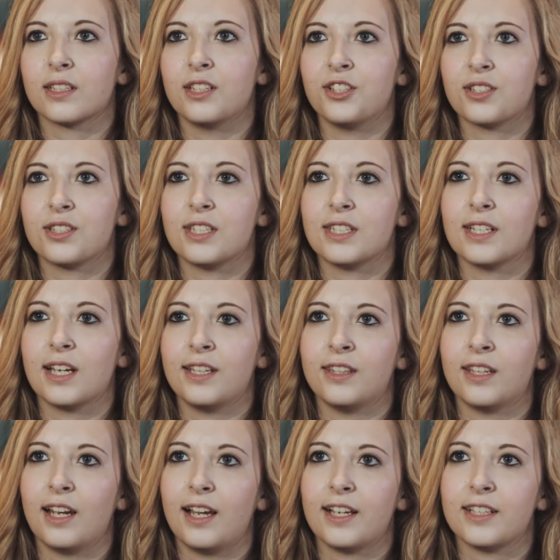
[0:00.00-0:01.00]
and just design
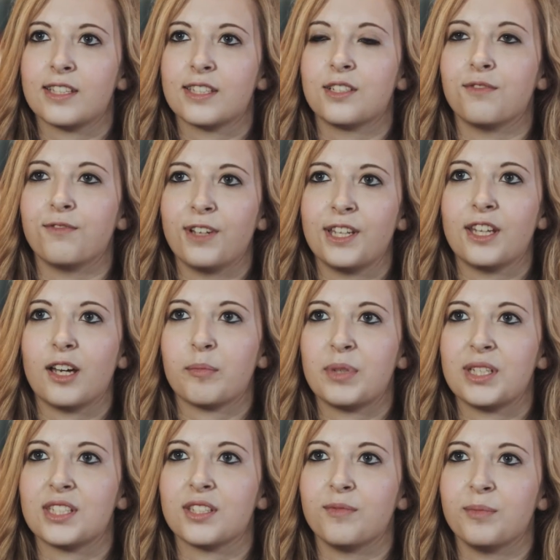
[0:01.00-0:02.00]
the lights to fit that
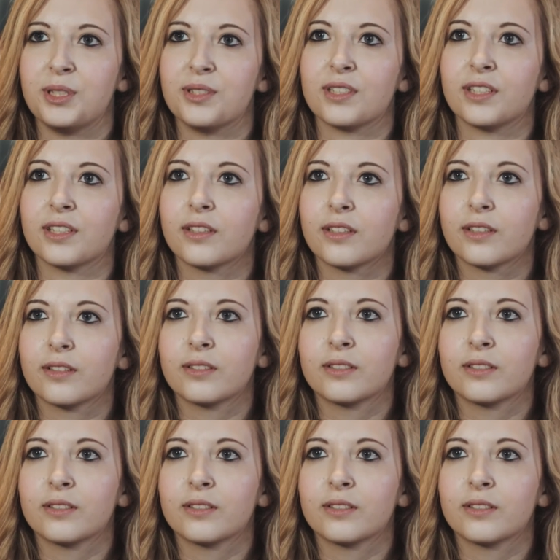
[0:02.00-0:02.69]
piece of music.